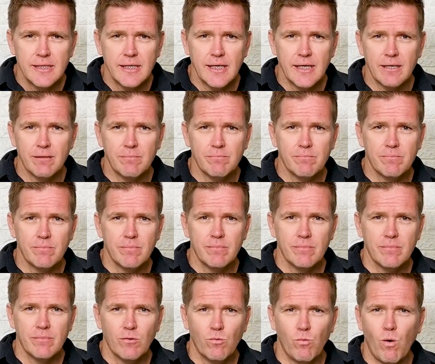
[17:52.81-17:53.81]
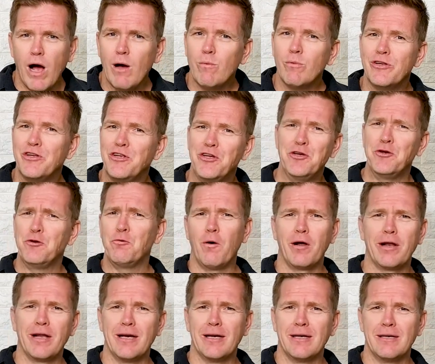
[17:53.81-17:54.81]
Why would you
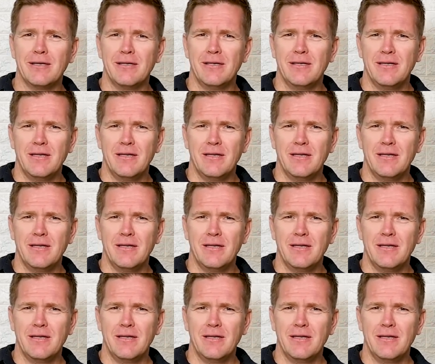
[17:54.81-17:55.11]
want to